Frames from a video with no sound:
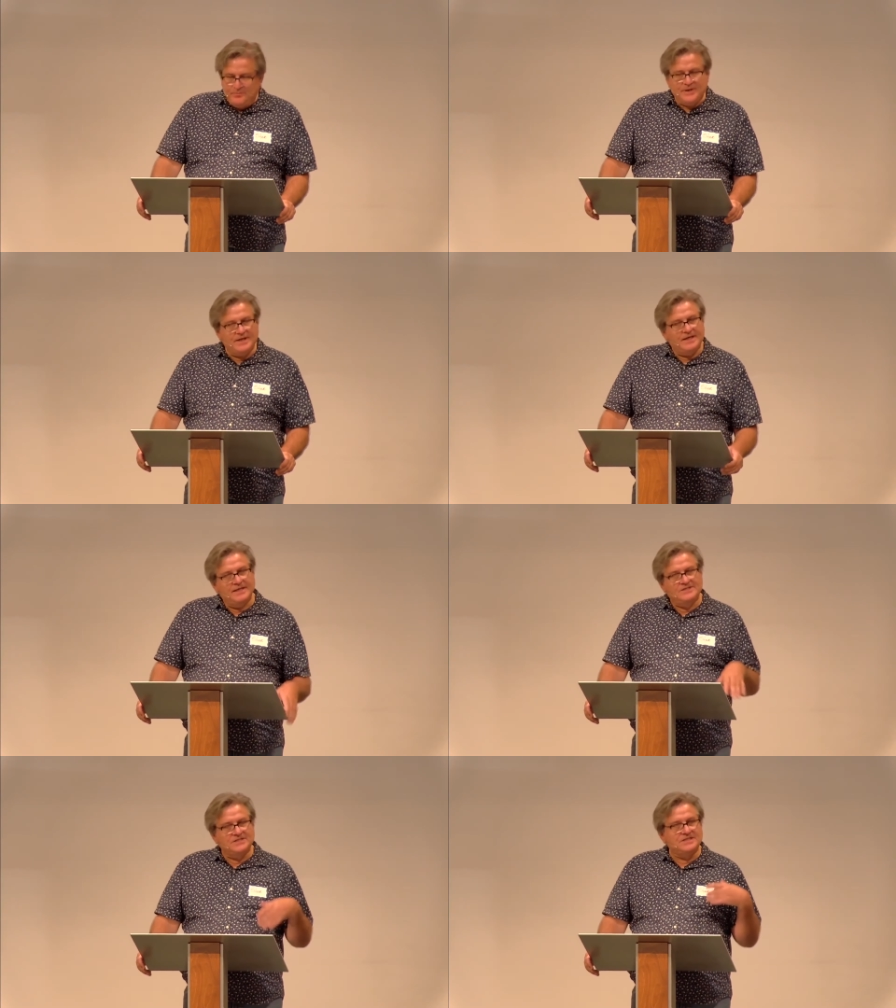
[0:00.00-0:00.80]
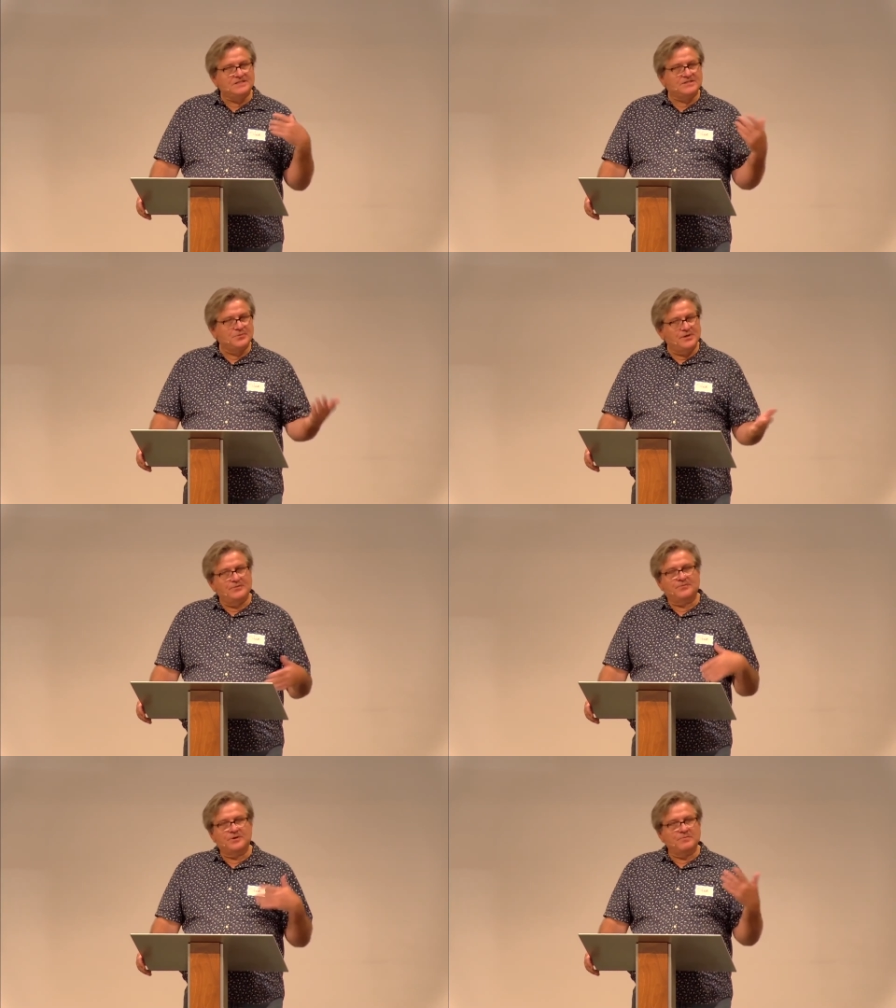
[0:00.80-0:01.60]
but it, it's just a
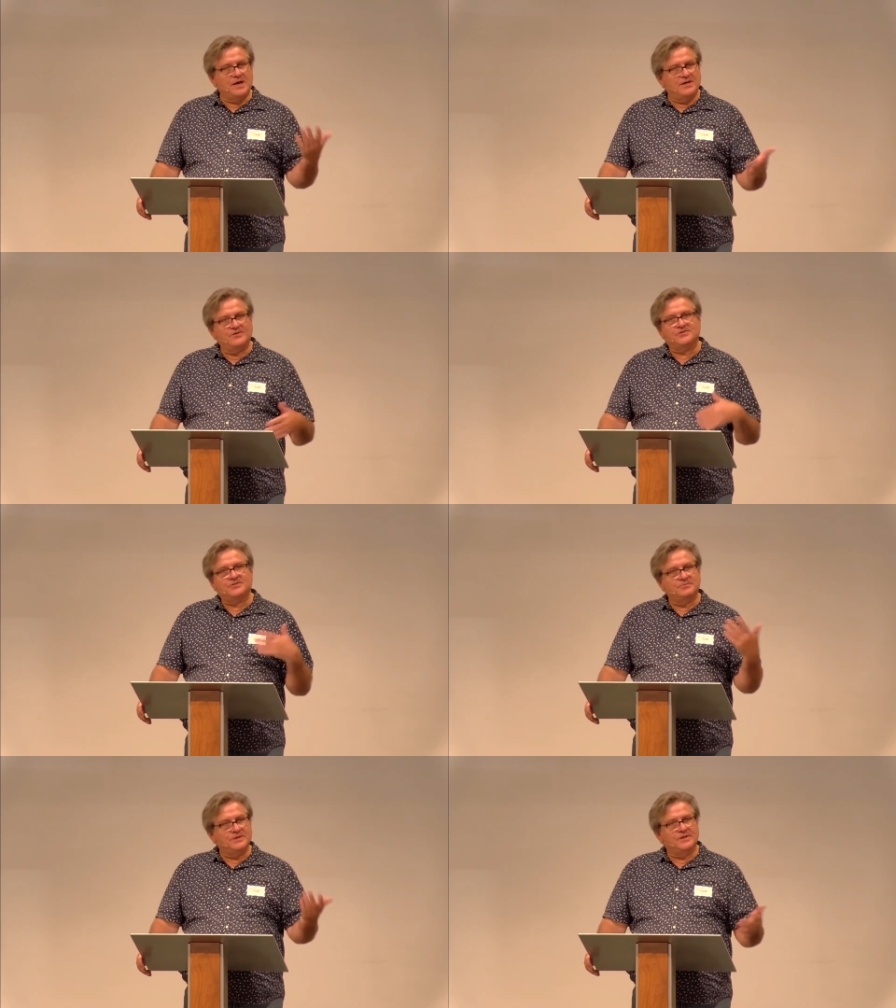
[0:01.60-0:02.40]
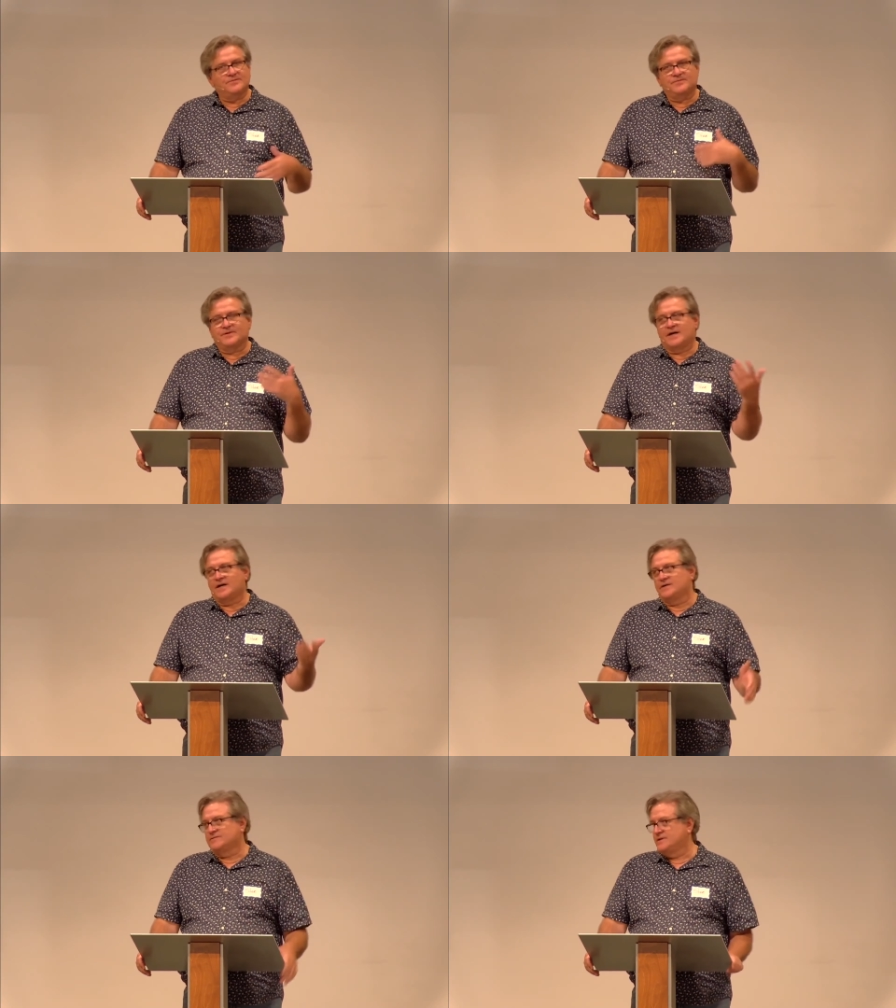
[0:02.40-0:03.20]
sweet reminder to me of,
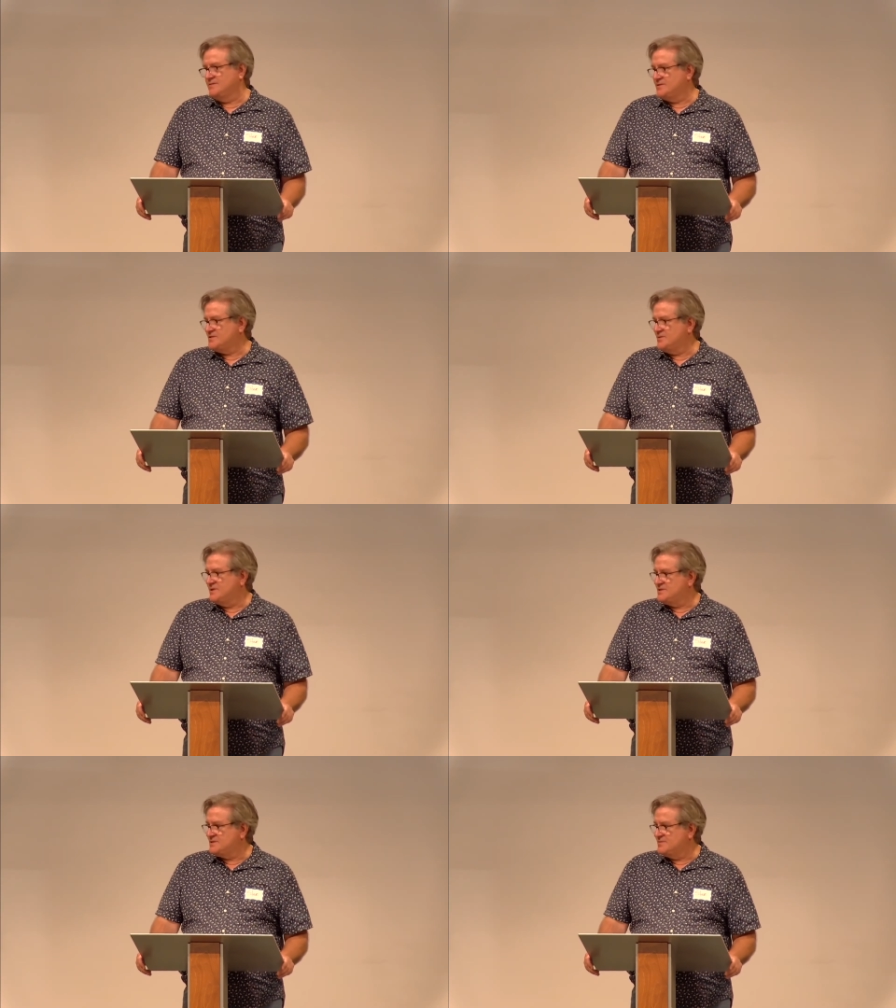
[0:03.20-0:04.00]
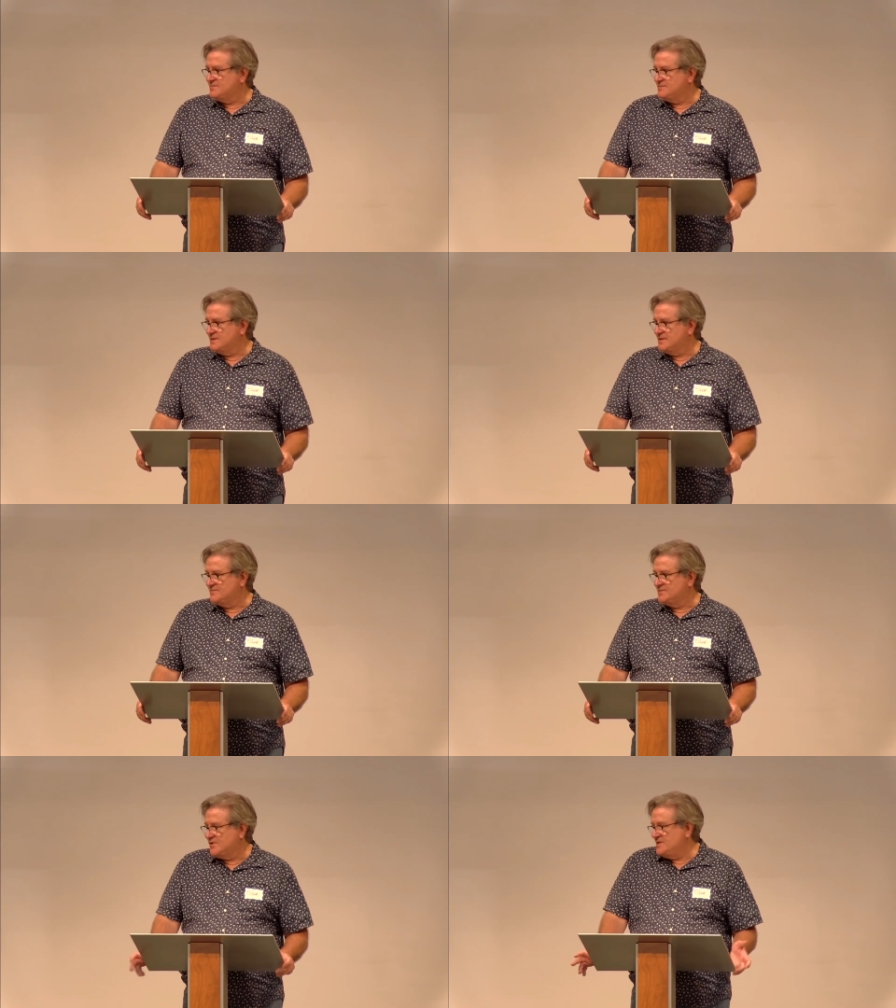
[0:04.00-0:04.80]
uh, of the sweetness of,
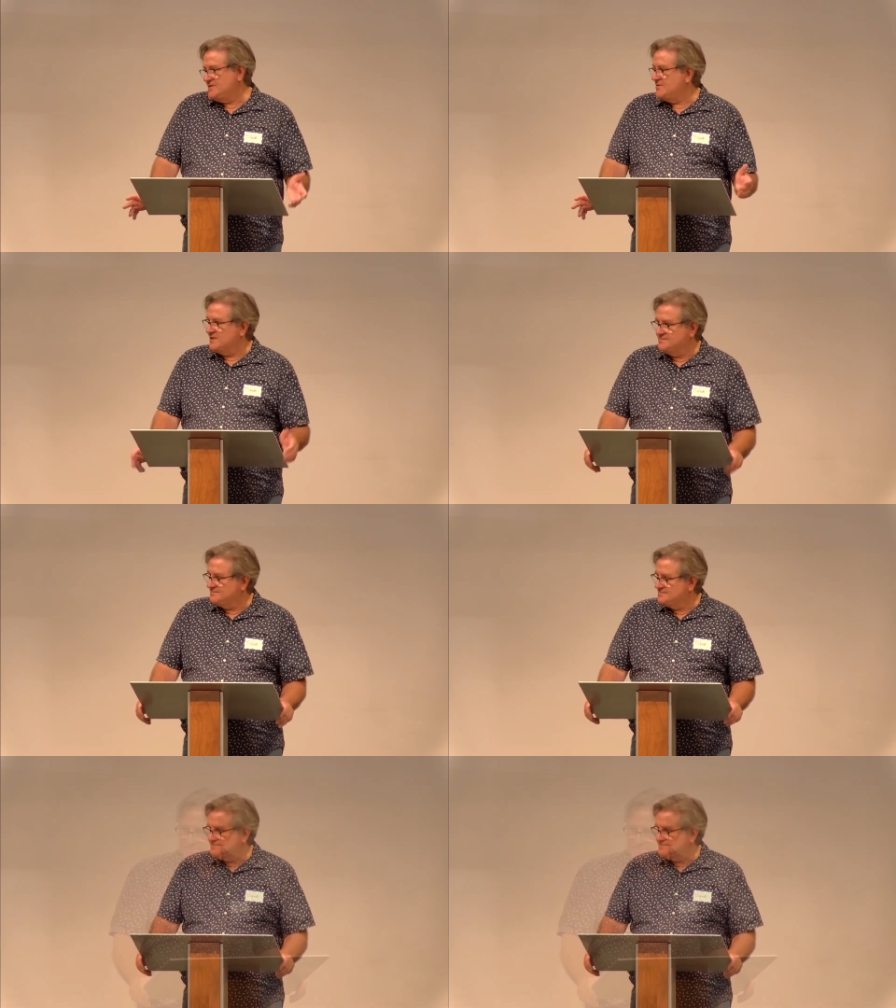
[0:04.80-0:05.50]
of creativity